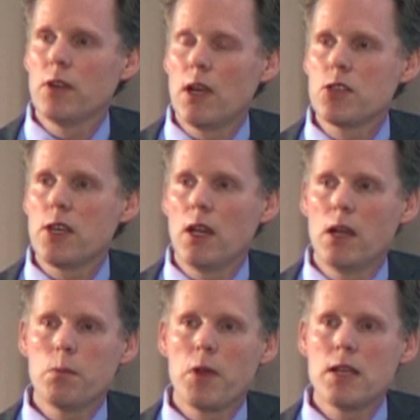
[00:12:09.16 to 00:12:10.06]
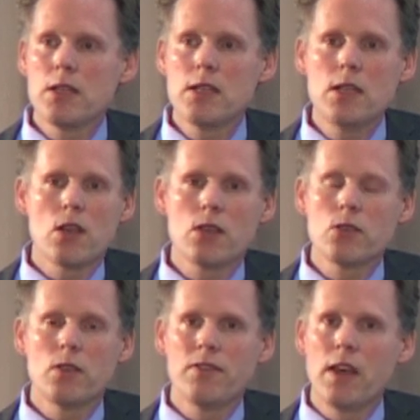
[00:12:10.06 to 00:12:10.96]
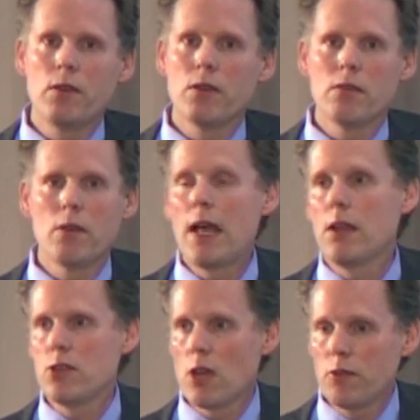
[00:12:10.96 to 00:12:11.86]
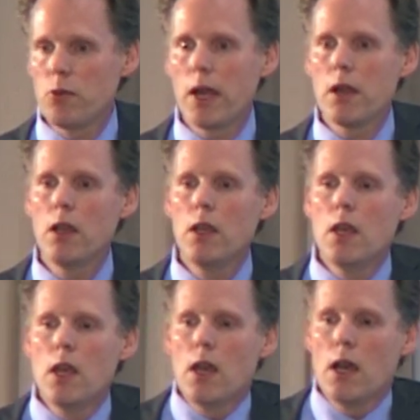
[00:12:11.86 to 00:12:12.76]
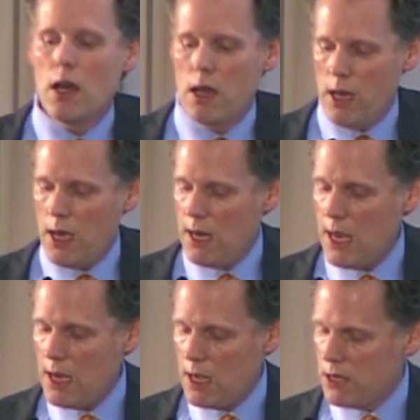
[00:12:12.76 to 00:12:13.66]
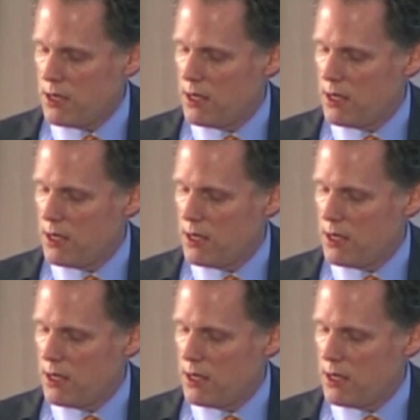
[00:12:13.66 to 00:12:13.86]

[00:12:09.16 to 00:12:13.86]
large-scale enterprises. He's also the founder of Rally Software. And he is